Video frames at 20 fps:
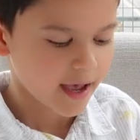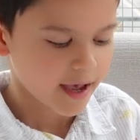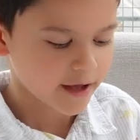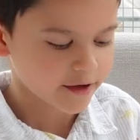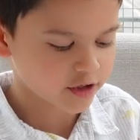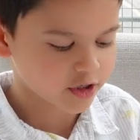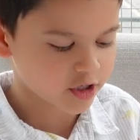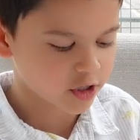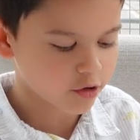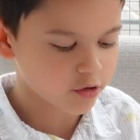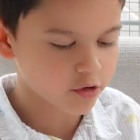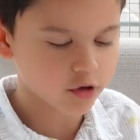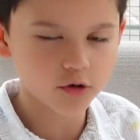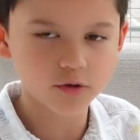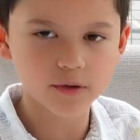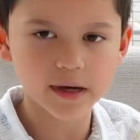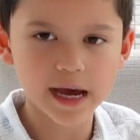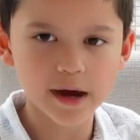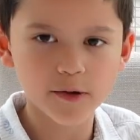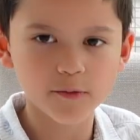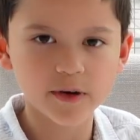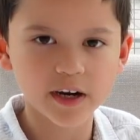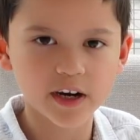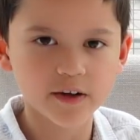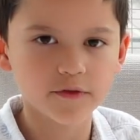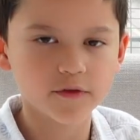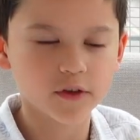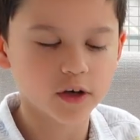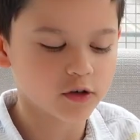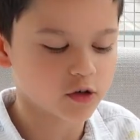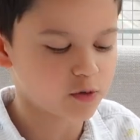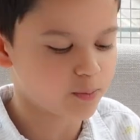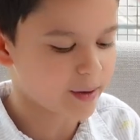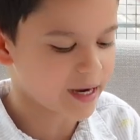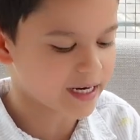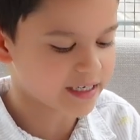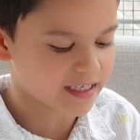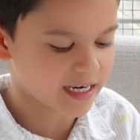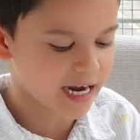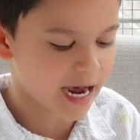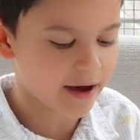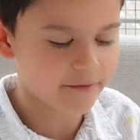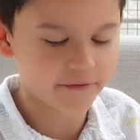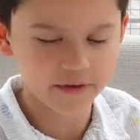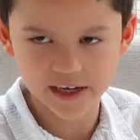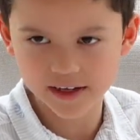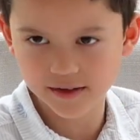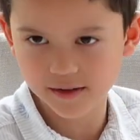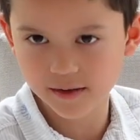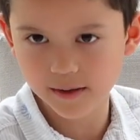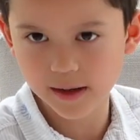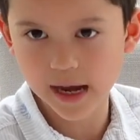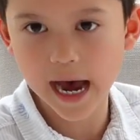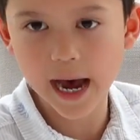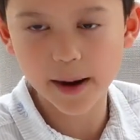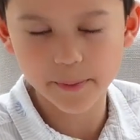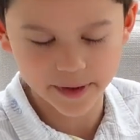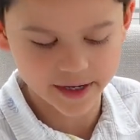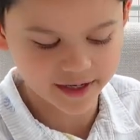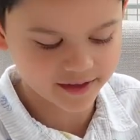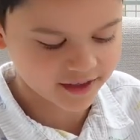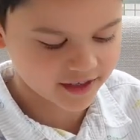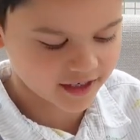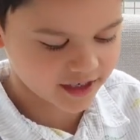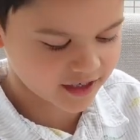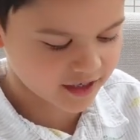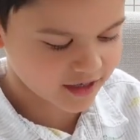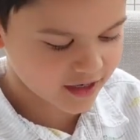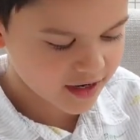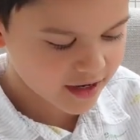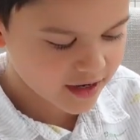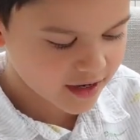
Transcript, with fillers: so you get rid of those bad habit, habits.